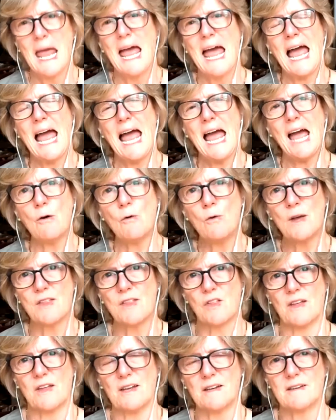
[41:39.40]
How is
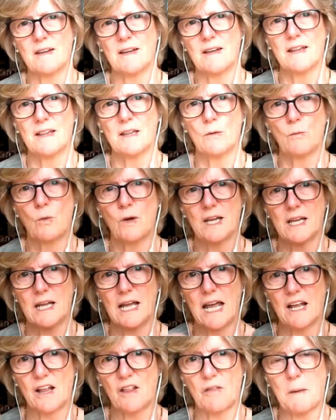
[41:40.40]
it that we
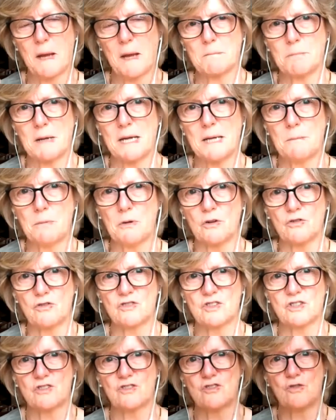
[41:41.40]
expect people
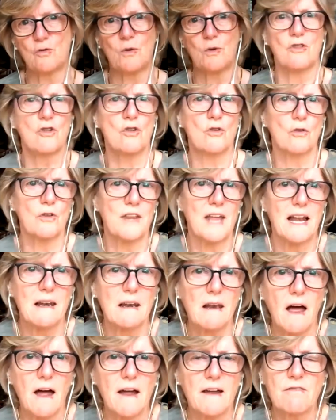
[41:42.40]
to insure their
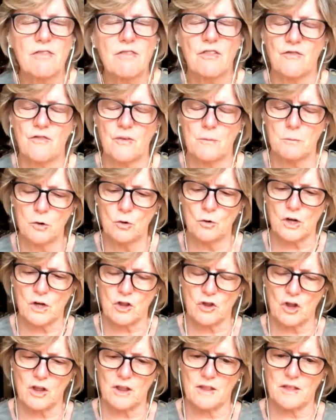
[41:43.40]
lives for
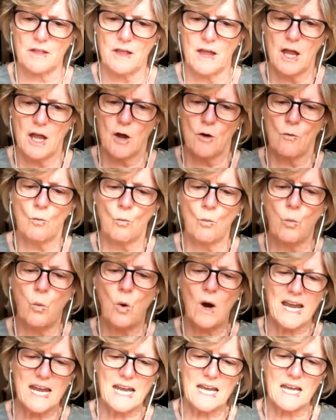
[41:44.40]
mortgages?
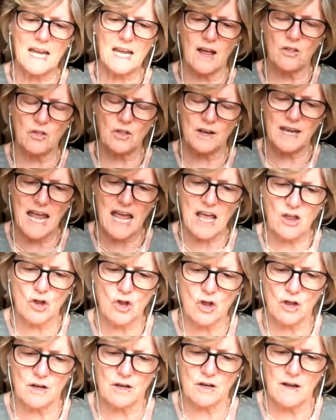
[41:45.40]
We as a
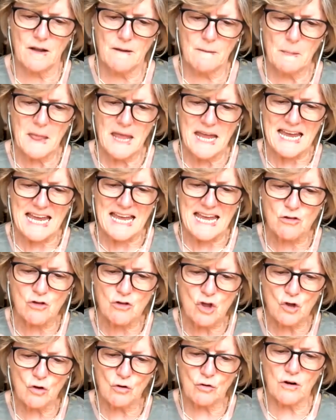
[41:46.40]
nation
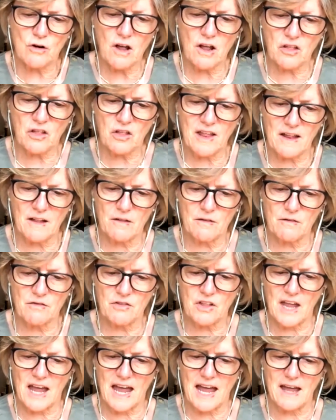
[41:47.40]
insure
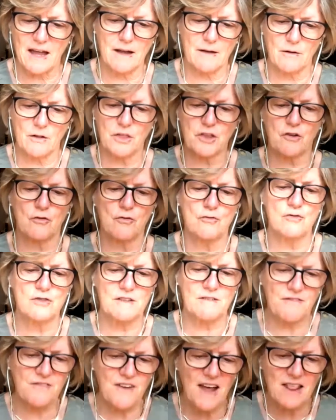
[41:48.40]
ourselves through
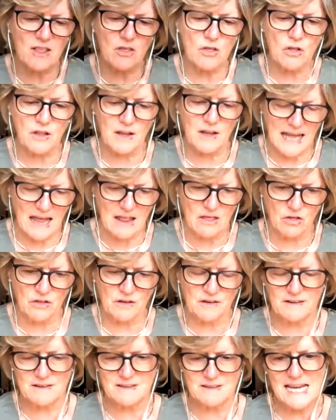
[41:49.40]
defense
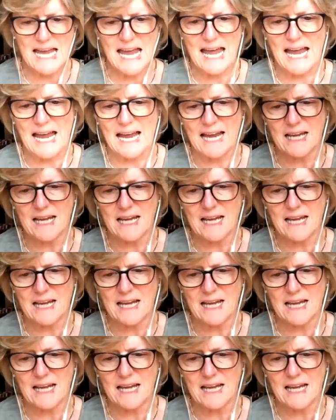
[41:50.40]
against attack,